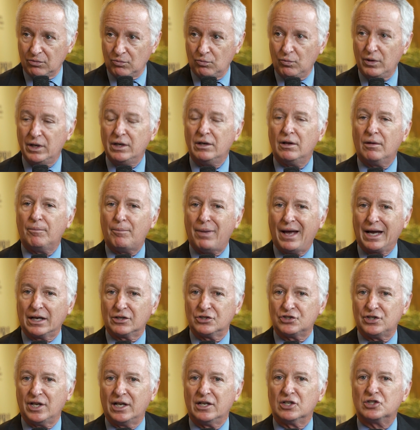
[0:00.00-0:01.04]
when
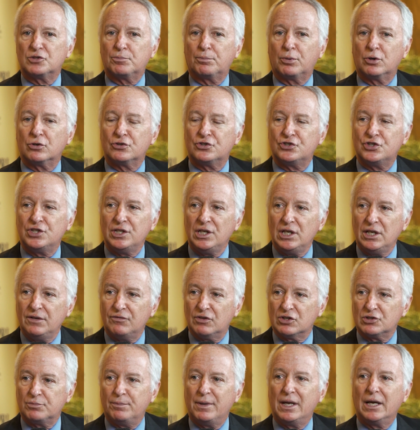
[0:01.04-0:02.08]
Pakistan is perceived
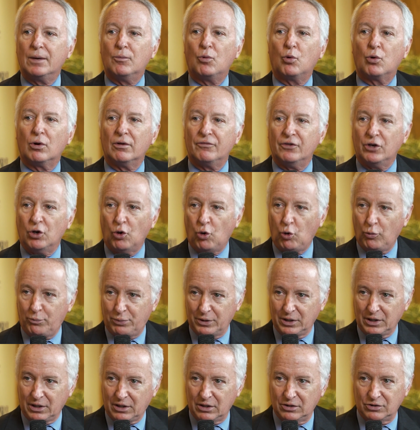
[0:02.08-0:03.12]
as being more of an
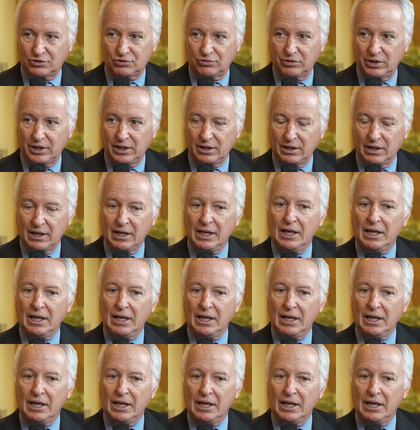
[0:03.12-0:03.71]
open country,